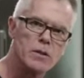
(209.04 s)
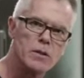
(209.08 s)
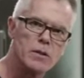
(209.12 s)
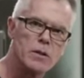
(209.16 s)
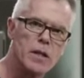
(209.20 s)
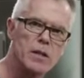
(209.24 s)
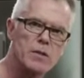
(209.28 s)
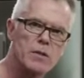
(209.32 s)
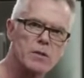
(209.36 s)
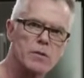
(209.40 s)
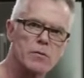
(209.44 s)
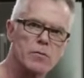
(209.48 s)

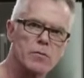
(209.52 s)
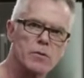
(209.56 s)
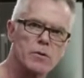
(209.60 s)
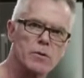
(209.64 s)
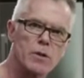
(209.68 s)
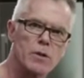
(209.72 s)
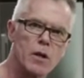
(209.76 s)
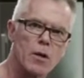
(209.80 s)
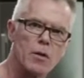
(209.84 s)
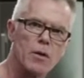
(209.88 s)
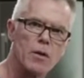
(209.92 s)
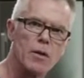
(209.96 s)
test the
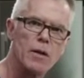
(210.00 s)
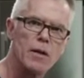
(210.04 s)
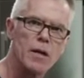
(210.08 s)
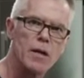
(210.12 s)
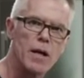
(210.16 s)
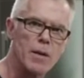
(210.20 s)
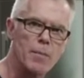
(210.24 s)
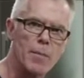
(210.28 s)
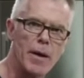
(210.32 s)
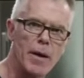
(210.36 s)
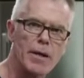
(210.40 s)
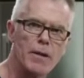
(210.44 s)
result
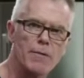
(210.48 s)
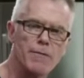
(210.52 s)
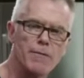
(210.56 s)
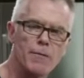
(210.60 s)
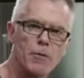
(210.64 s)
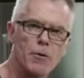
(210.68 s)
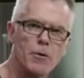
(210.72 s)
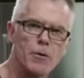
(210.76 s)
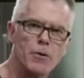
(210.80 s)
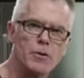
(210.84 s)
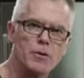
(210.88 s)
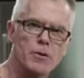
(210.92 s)
and make a
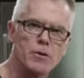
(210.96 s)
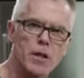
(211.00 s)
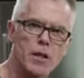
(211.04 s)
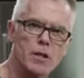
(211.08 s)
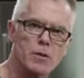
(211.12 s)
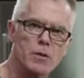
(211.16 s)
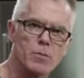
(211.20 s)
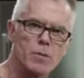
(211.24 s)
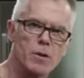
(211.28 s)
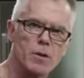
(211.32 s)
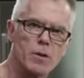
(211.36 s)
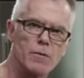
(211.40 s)
further
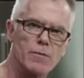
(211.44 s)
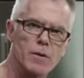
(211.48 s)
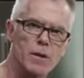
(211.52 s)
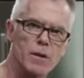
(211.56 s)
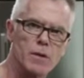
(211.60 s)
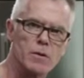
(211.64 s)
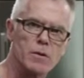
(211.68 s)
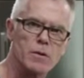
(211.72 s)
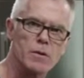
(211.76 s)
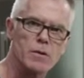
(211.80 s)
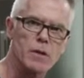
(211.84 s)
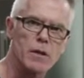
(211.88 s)
adjustment if
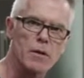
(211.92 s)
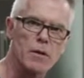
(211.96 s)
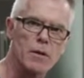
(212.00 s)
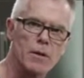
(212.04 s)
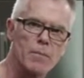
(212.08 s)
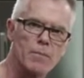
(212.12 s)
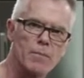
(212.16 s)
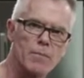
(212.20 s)
necessary.